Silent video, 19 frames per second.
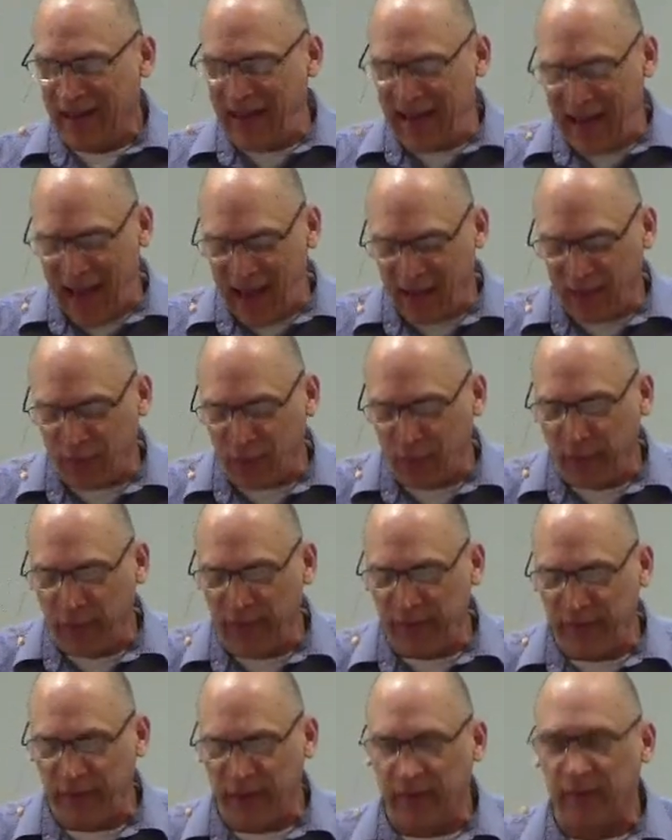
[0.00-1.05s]
he has
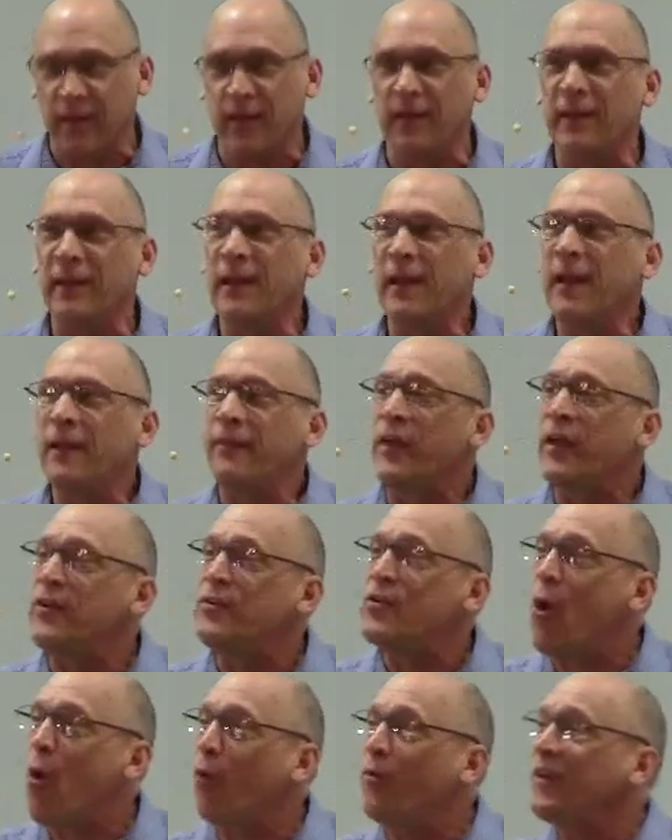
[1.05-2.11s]
risen.
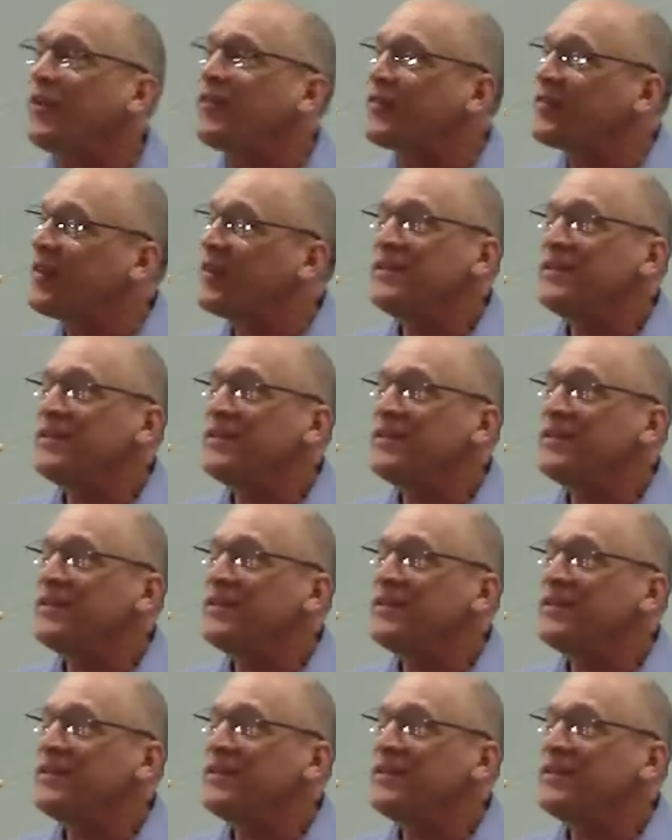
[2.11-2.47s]
Then notice